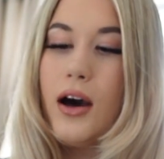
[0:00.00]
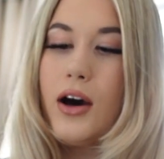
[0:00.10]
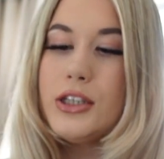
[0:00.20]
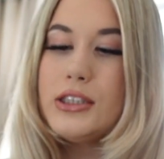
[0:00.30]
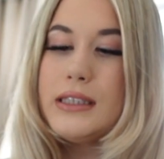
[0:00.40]

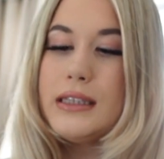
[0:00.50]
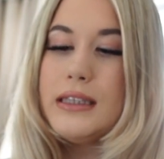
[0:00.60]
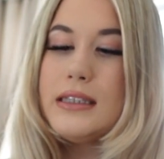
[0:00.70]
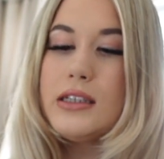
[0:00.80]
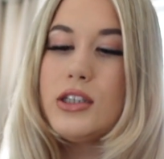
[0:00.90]
I just think
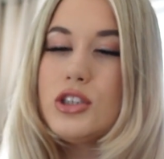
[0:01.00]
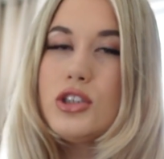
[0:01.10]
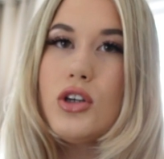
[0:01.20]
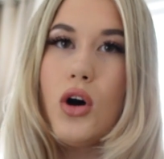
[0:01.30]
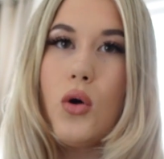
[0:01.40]
these are
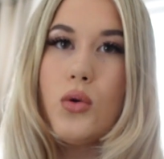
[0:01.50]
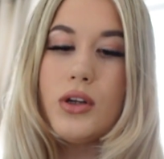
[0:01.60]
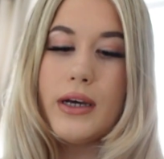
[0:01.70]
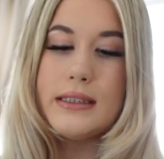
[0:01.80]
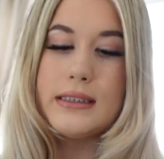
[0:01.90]
so
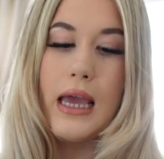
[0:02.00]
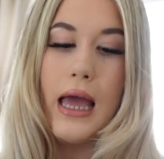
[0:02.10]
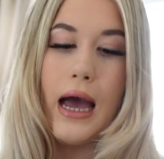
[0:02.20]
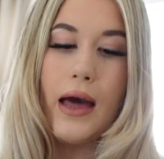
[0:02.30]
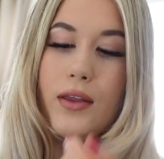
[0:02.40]
nice,
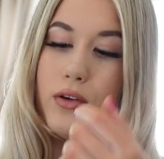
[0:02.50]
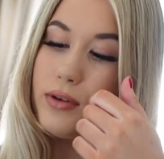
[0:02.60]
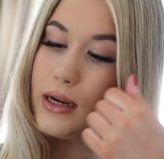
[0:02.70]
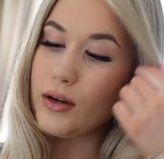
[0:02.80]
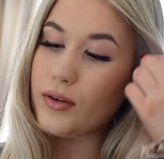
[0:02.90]
and they're
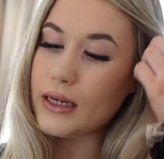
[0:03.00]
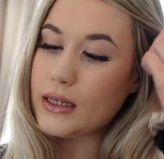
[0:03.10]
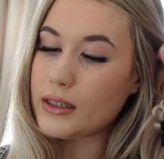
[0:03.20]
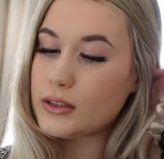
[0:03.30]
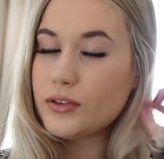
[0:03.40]
really
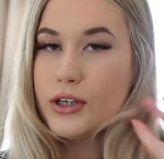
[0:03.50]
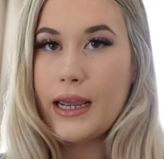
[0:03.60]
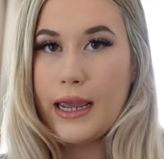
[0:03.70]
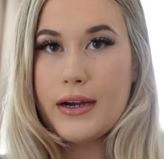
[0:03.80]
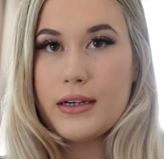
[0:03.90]
nice for your
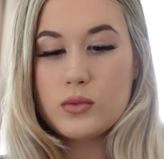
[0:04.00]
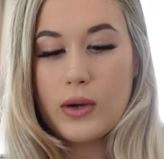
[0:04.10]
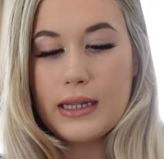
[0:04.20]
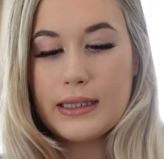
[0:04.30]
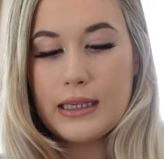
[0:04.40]
hair as
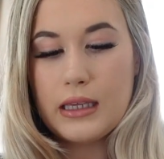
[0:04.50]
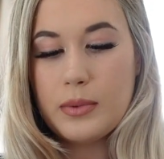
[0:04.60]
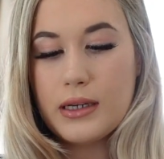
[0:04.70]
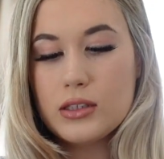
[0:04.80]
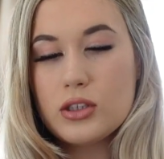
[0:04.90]
well. They keep
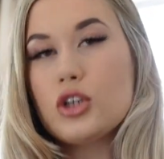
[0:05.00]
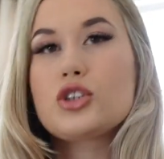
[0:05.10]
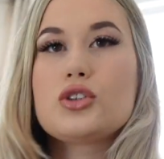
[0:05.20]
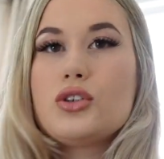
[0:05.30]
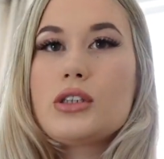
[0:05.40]
it in
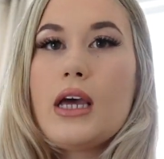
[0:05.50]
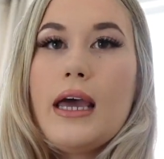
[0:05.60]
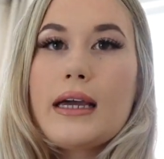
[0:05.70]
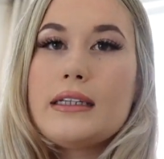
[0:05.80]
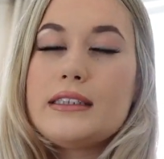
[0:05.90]
such good
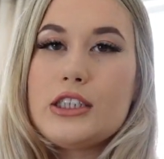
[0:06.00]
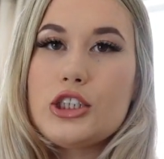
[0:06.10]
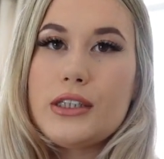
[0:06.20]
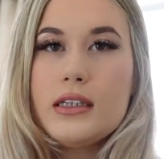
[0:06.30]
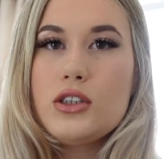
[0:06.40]

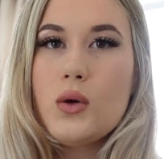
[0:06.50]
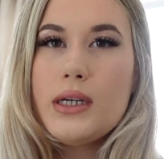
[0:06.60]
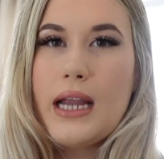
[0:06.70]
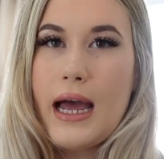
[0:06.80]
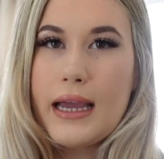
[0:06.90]
condition. They don't
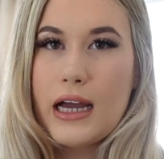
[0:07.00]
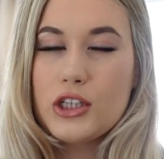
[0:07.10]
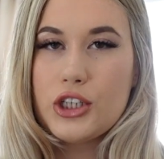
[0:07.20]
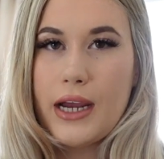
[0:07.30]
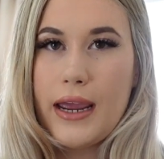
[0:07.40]
nag
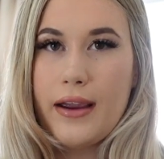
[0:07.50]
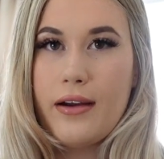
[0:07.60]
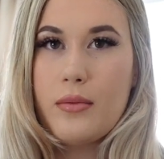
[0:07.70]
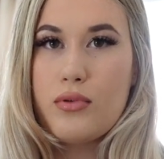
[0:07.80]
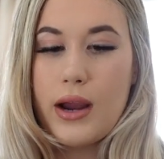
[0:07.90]
at your hair
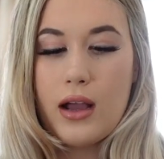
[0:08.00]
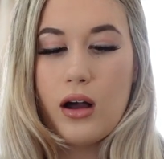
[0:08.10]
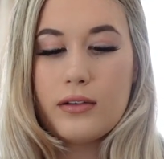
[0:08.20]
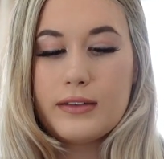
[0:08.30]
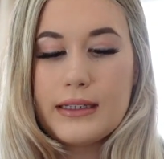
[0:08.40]
and break
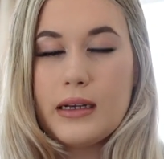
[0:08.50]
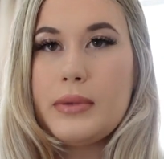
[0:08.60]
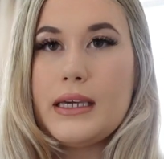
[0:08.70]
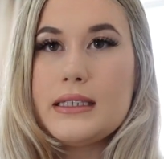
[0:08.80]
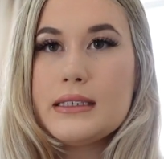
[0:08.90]
off little
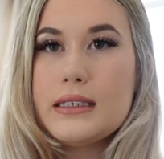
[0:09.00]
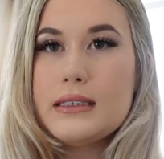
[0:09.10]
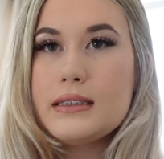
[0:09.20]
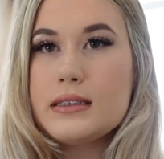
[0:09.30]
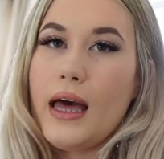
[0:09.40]

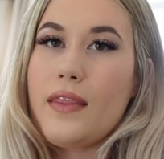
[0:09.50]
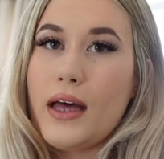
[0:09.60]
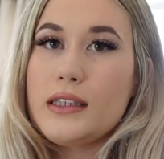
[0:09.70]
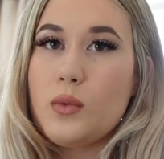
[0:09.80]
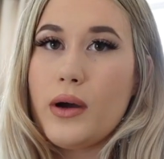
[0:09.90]
pieces, and
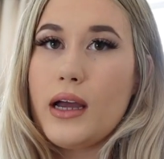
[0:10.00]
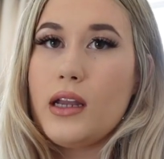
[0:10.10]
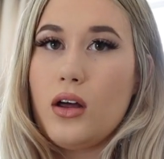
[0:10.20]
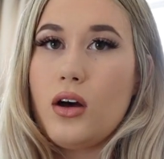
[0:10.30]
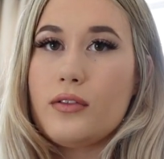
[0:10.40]
that's why I
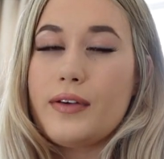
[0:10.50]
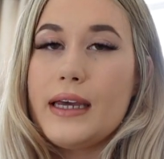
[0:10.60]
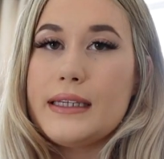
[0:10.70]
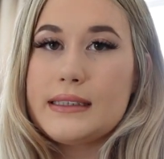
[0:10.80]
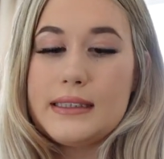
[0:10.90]
love
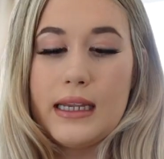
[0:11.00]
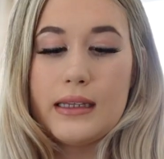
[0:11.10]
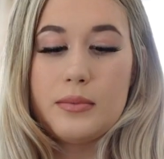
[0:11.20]
silk